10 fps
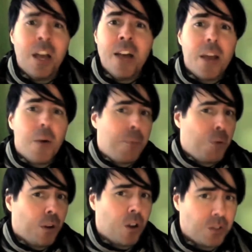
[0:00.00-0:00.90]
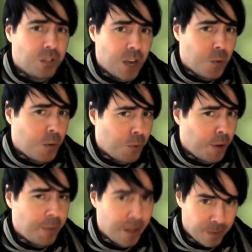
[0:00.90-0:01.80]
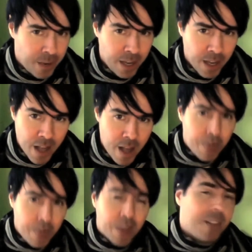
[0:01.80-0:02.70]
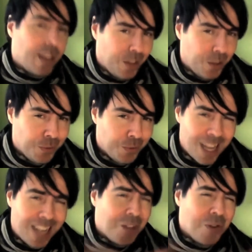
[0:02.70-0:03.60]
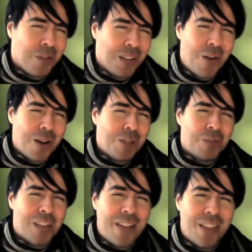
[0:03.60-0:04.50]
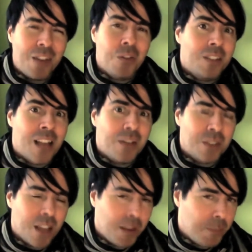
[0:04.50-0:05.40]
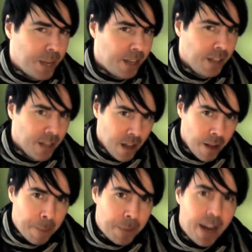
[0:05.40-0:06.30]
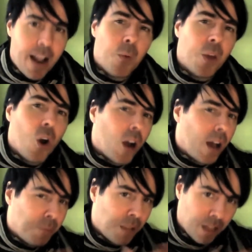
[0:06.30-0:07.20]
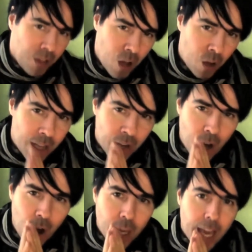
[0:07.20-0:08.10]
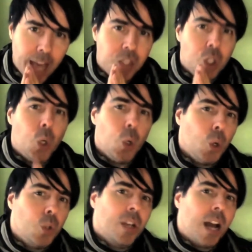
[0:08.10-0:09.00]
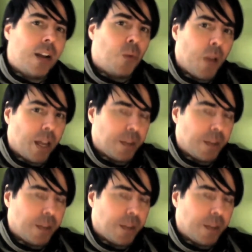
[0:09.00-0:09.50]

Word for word: were booing Garcia at one point, by the way, because they knew. They knew the audience was at it. They knew this guy was getting beat. But we all gotta play along like, okay, dude's gotta win.